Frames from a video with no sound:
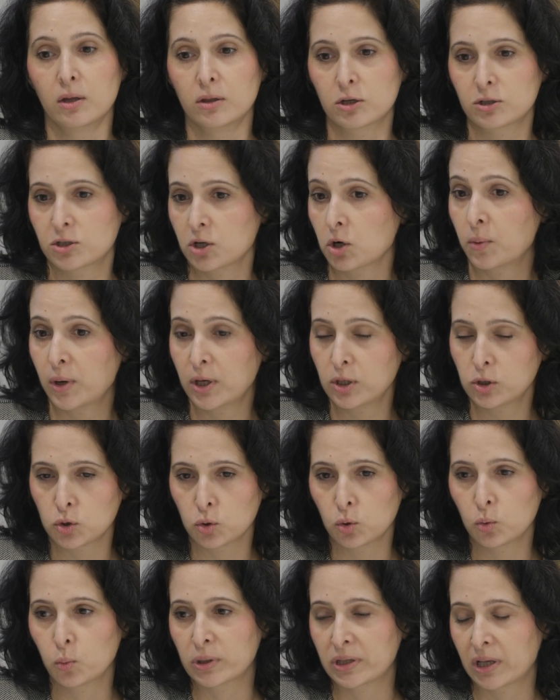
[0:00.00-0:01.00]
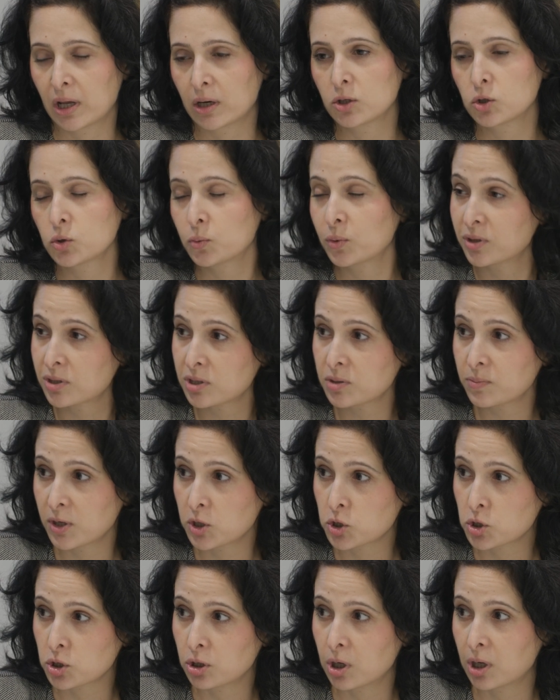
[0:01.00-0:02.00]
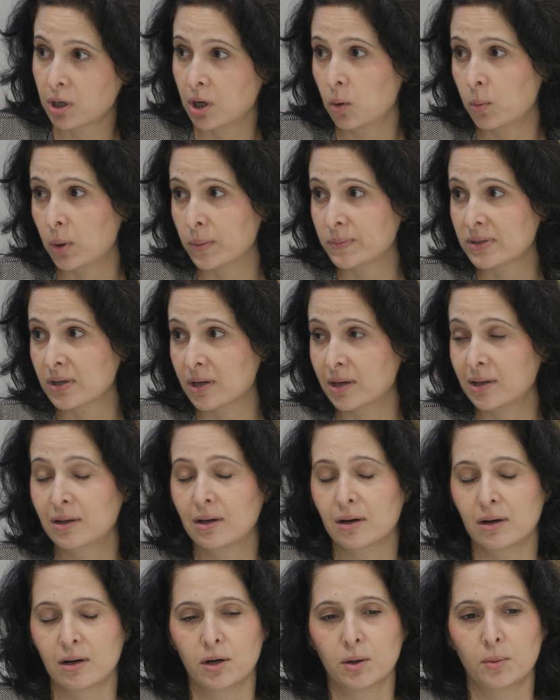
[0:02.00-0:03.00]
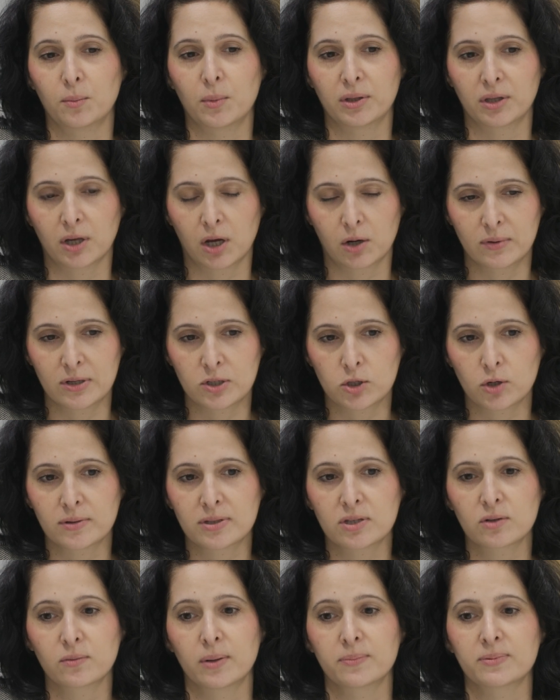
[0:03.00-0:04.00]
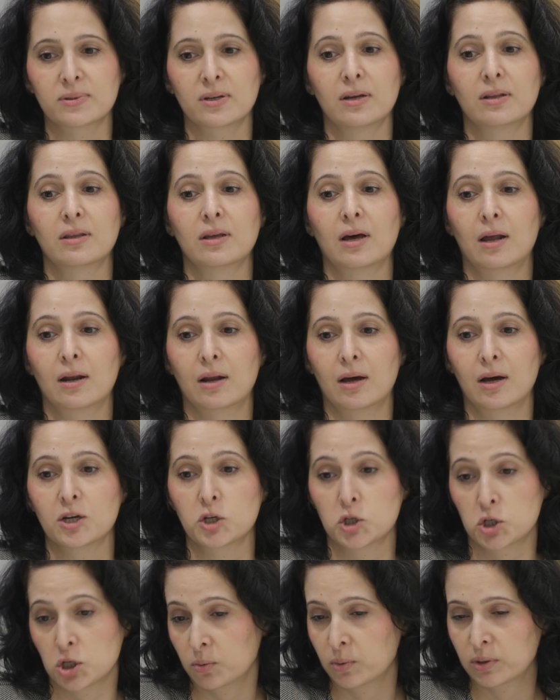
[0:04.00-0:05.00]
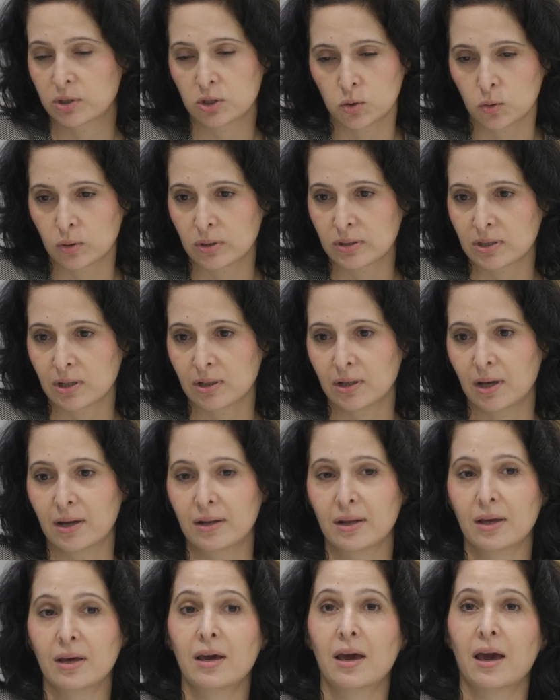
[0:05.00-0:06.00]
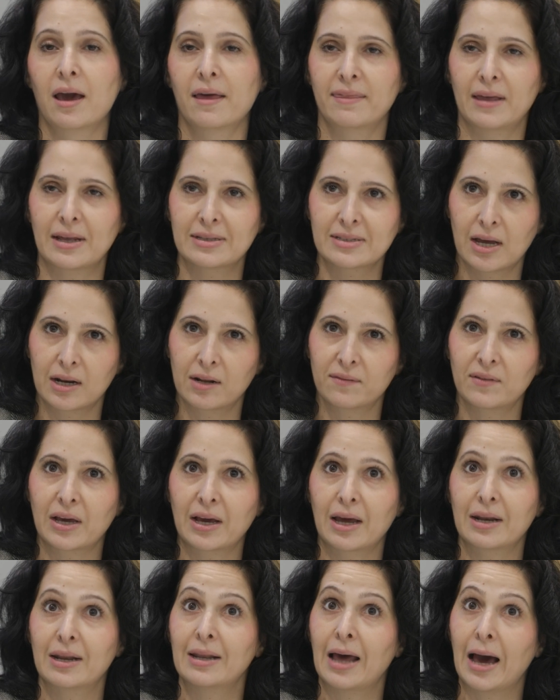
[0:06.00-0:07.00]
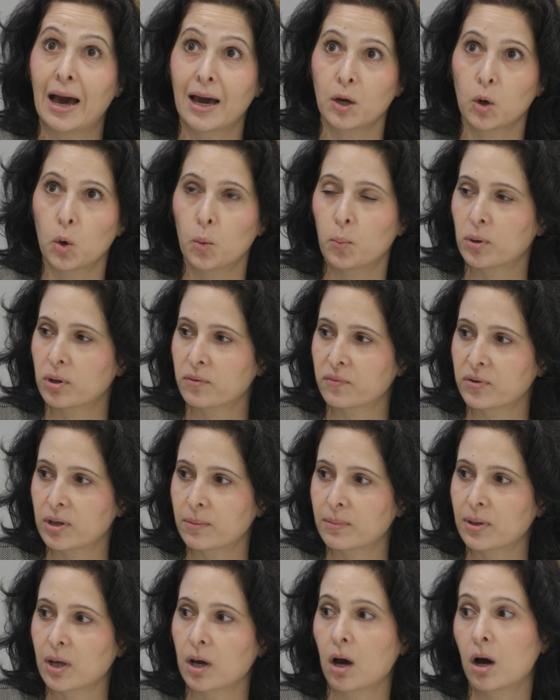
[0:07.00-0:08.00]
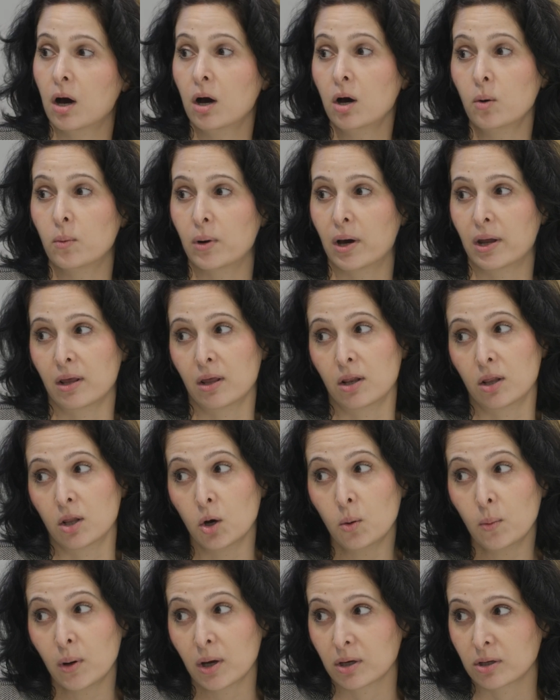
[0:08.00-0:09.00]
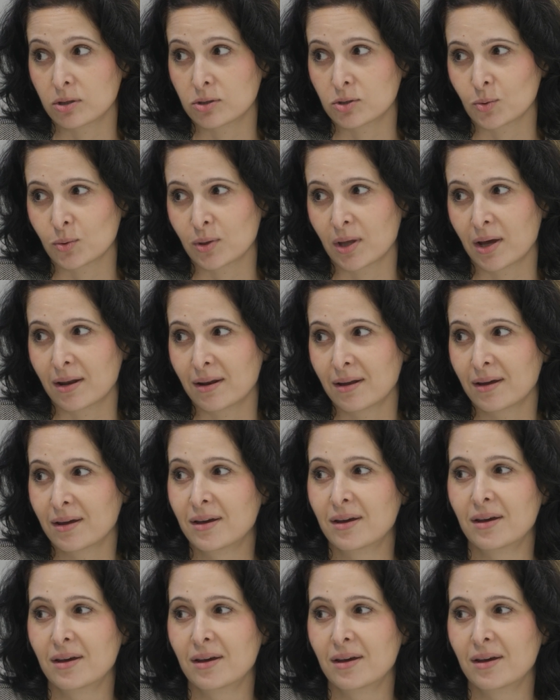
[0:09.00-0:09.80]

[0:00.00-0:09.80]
there's a great tool, What Can I Do With This Major, on our website, on the Career Services website that I share with students a lot, and that's kind of like an eye-opener for them, like, oh, I didn't know I can do that.